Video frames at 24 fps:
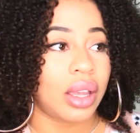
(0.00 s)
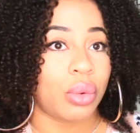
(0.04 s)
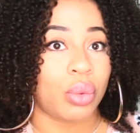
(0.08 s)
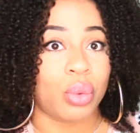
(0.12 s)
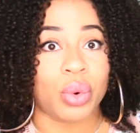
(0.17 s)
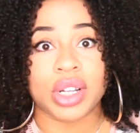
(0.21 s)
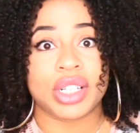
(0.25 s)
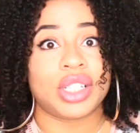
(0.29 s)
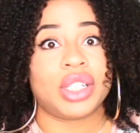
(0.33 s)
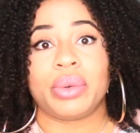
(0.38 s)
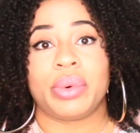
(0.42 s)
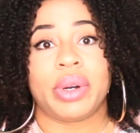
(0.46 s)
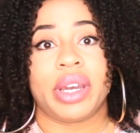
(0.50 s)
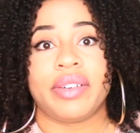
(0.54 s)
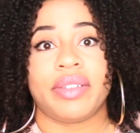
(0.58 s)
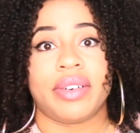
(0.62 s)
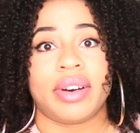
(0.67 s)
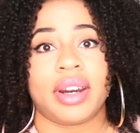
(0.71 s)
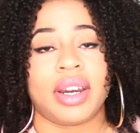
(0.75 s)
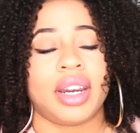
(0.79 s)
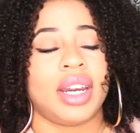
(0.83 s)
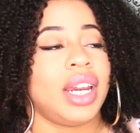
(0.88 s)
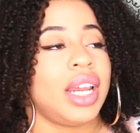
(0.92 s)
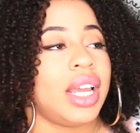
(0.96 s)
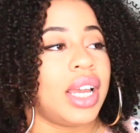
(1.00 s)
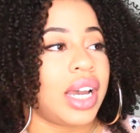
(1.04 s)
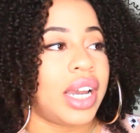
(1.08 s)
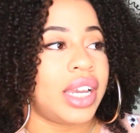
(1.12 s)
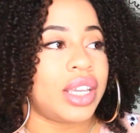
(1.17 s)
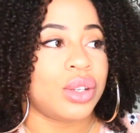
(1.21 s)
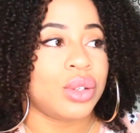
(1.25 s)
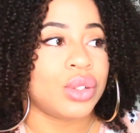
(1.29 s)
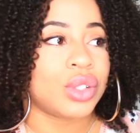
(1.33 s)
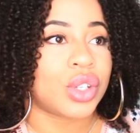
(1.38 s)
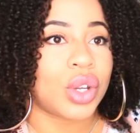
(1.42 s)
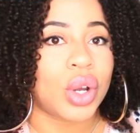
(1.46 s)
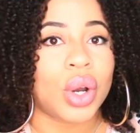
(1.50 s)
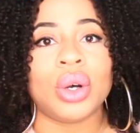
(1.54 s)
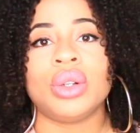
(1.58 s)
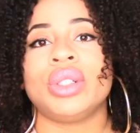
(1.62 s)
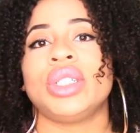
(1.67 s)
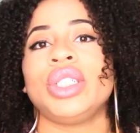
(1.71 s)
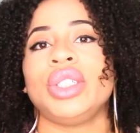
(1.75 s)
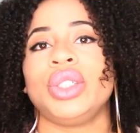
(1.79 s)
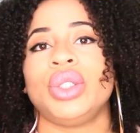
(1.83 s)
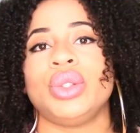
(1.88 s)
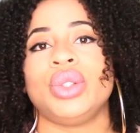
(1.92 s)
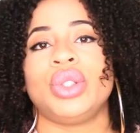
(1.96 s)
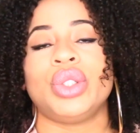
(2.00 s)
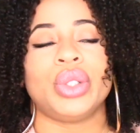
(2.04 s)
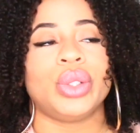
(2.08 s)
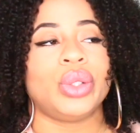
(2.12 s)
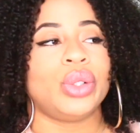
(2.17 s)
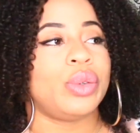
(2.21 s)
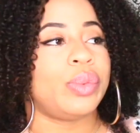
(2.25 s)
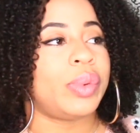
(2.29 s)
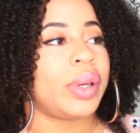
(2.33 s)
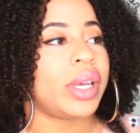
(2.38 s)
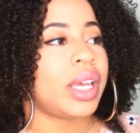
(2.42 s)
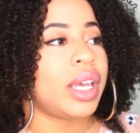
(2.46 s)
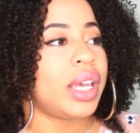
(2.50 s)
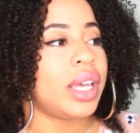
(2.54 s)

whatsoever. I used only YouTube.